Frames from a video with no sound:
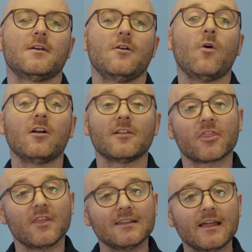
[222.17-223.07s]
While a
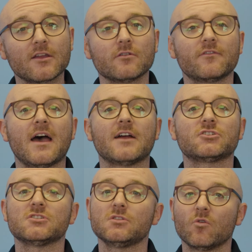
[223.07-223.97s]
thin layer of thatch
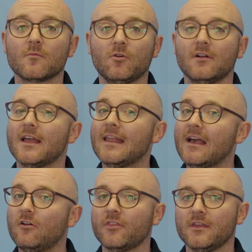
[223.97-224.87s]
is normal and
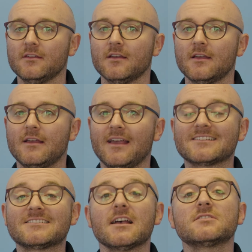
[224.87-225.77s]
healthy,
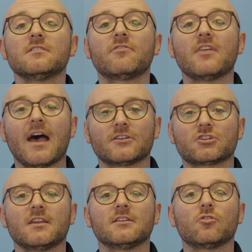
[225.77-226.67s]
excessive thatch
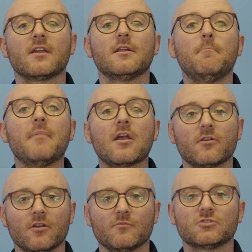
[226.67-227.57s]
can create a
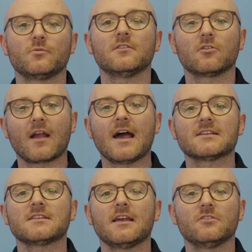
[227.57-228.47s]
barrier between the
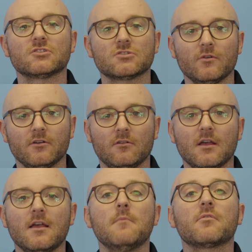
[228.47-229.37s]
grass and the soil,
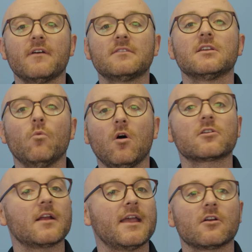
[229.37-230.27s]
preventing
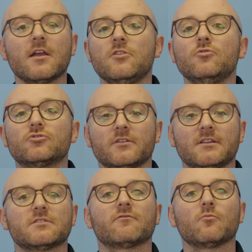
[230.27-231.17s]
water, air, and
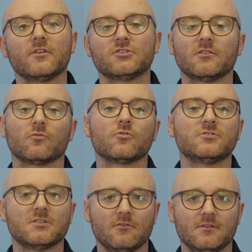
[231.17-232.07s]
nutrients from reaching the root
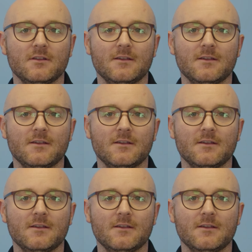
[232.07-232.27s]
zone.